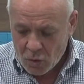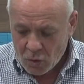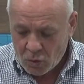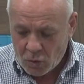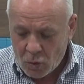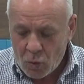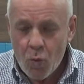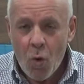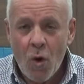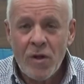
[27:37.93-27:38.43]

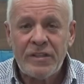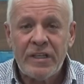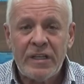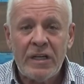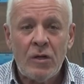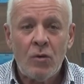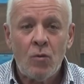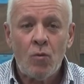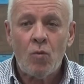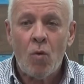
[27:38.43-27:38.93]
to
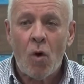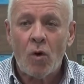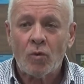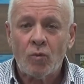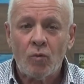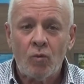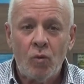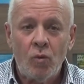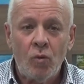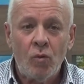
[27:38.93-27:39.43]
wondering what
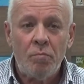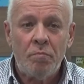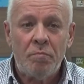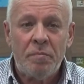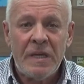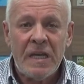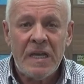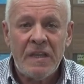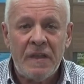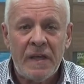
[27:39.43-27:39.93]
will
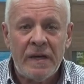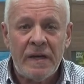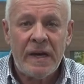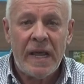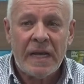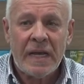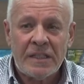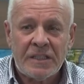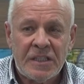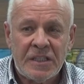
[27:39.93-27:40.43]
be the
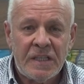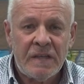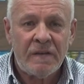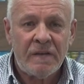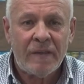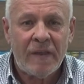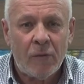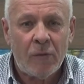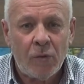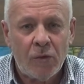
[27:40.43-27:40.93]
next thing
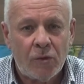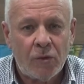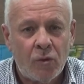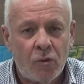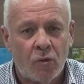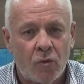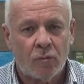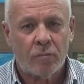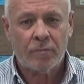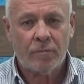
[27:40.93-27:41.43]
that we
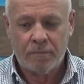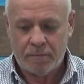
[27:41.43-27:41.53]
do.